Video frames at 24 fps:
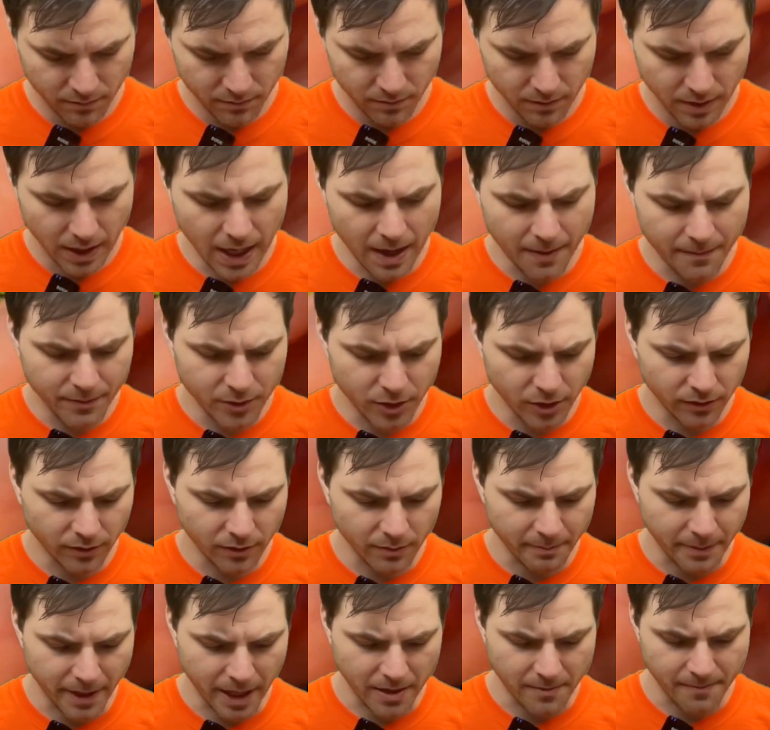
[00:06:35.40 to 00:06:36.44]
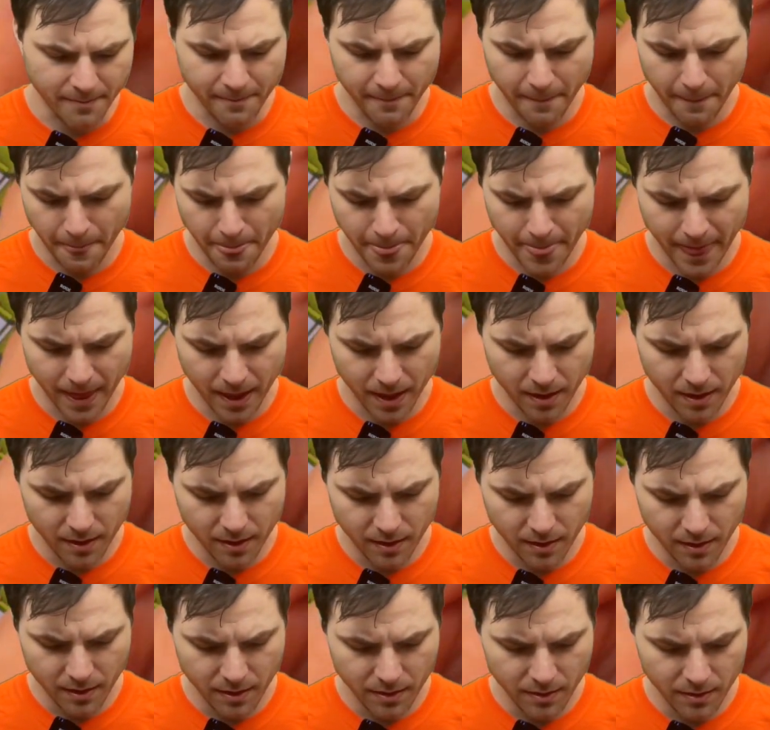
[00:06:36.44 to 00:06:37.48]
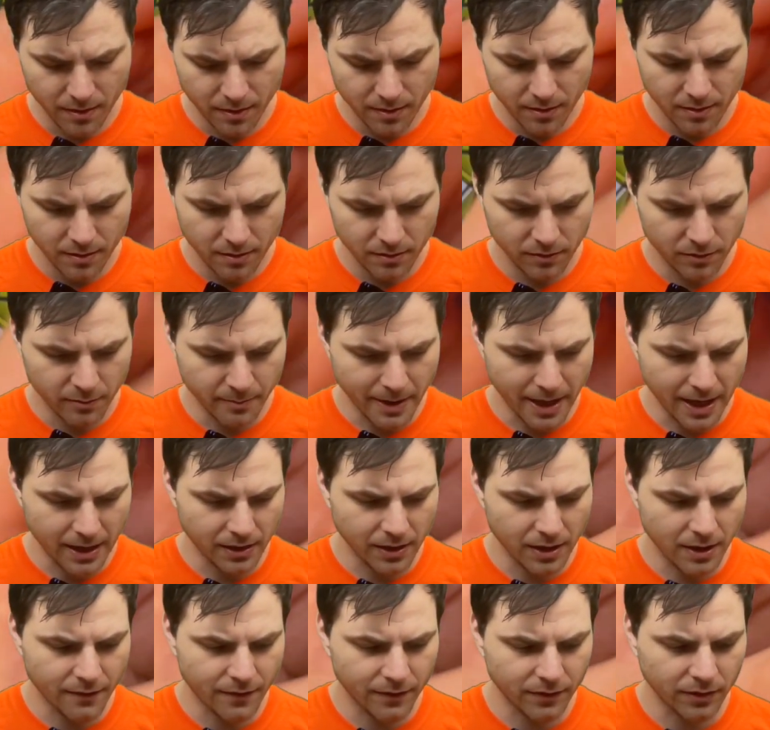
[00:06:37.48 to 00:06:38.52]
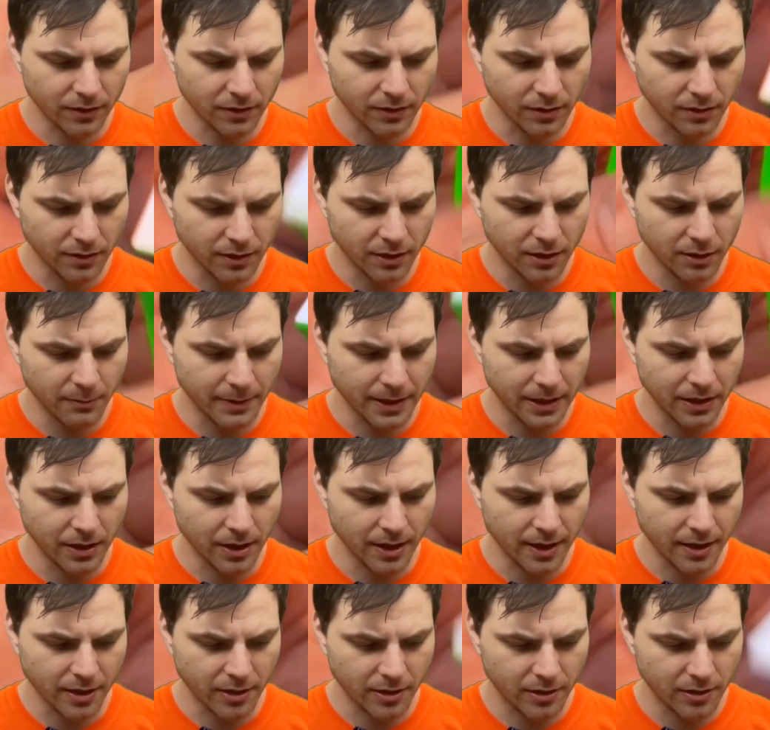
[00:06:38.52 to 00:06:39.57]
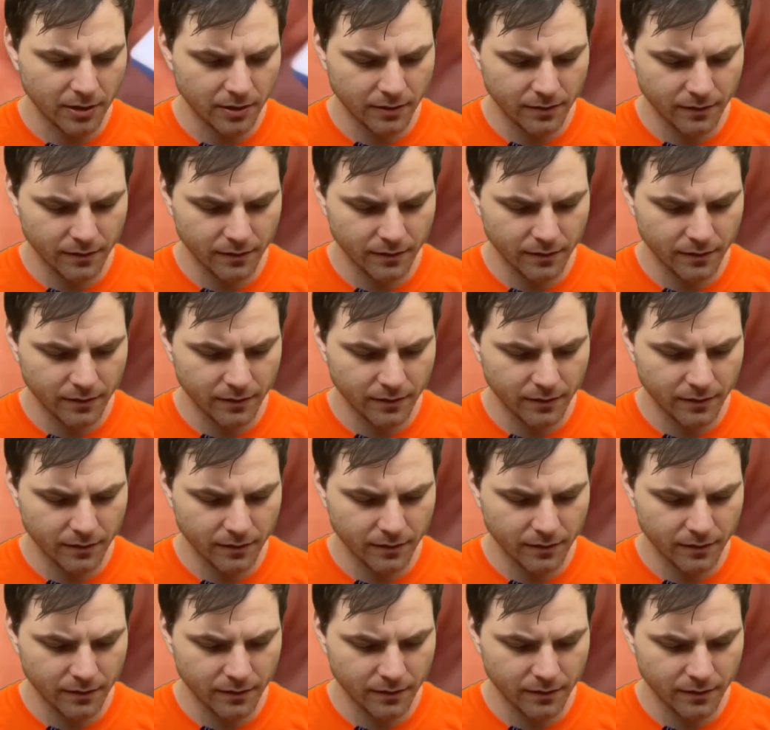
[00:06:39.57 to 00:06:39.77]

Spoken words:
yep, just a bit. So maglev is a little bit lighter,